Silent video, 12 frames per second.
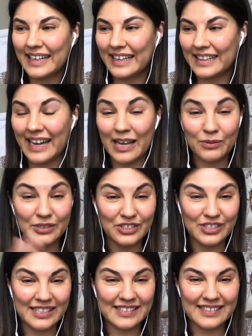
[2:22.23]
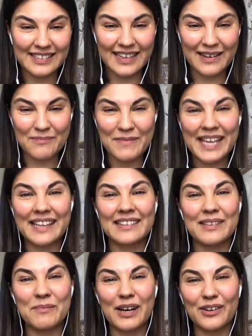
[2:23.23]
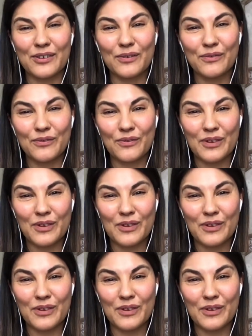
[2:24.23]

And I was just making the mark of